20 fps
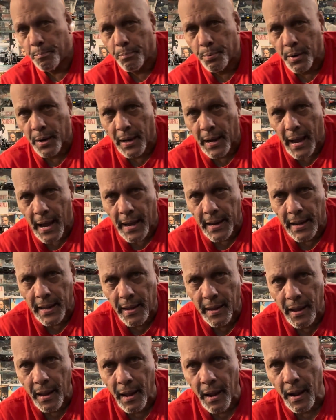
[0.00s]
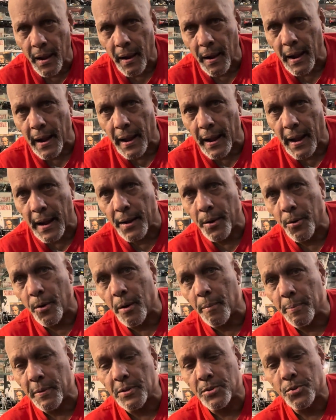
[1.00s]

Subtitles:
Bugatti. I know I've been